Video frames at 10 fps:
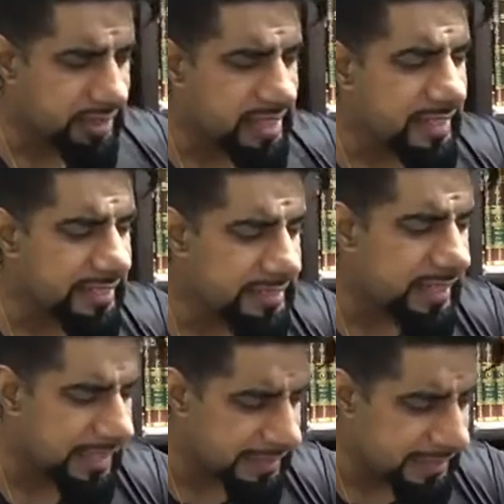in the
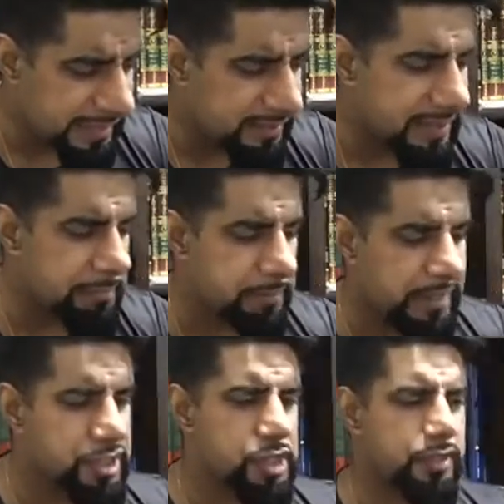hadith, it
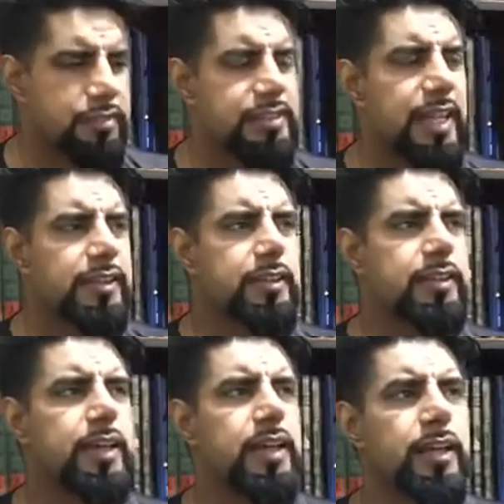mentions that
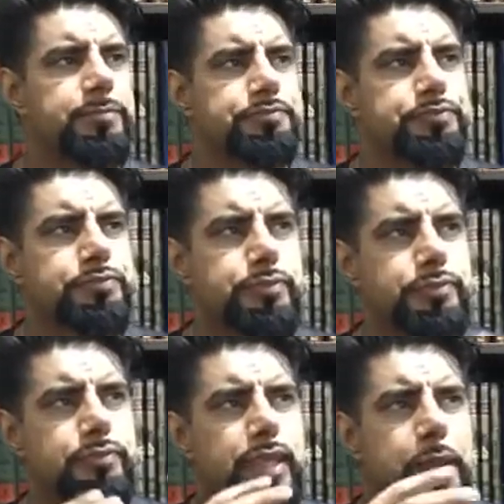the
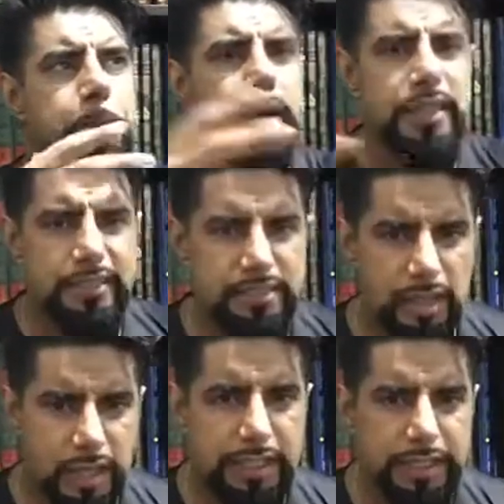Bani
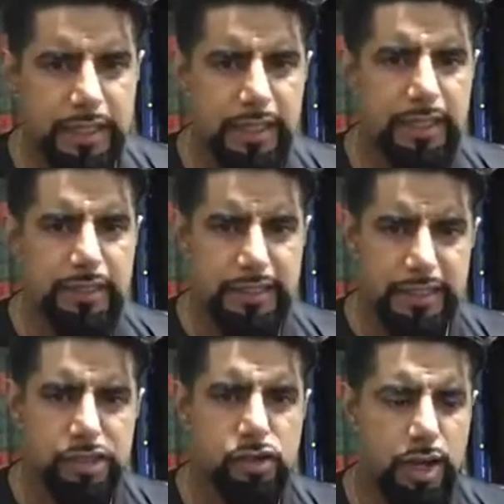Israel, the
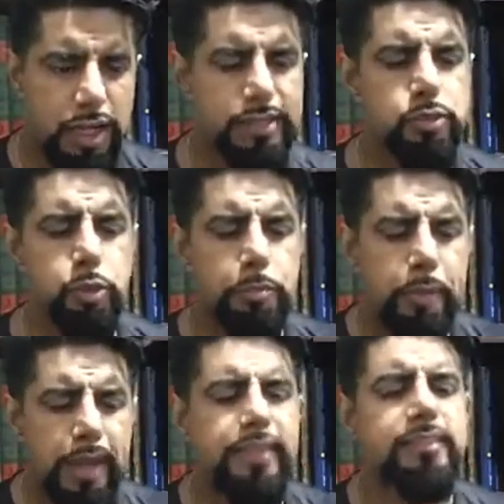Israelites, would
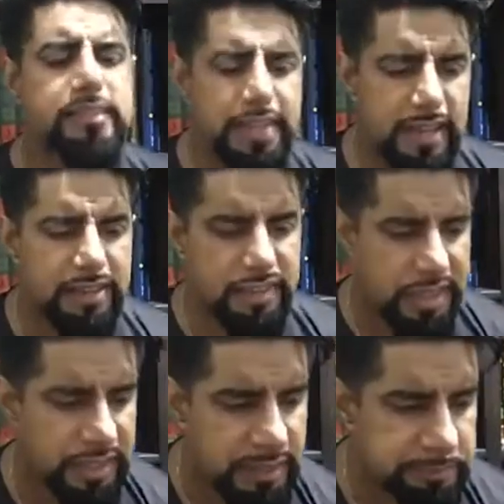bathe
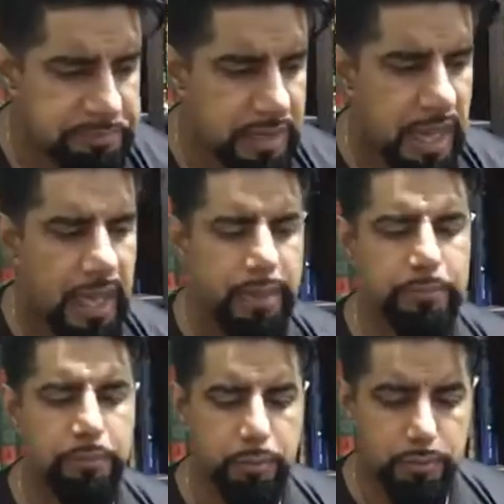together
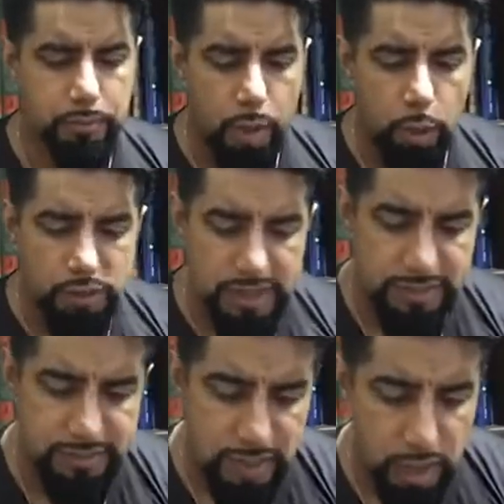and
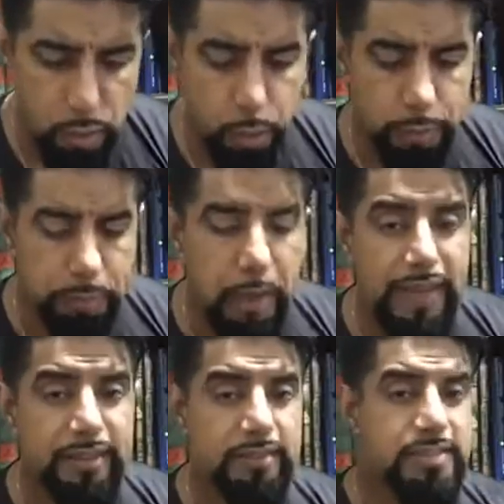Moses would
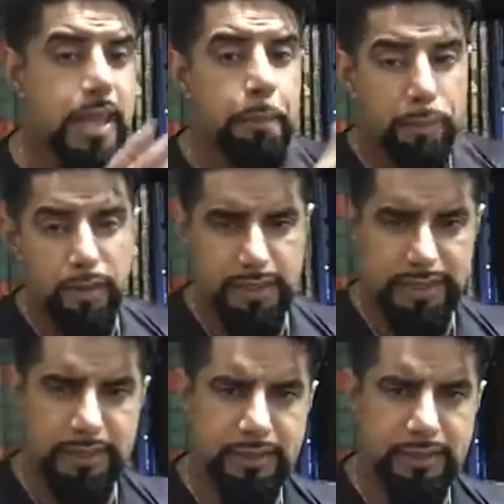bathe separately.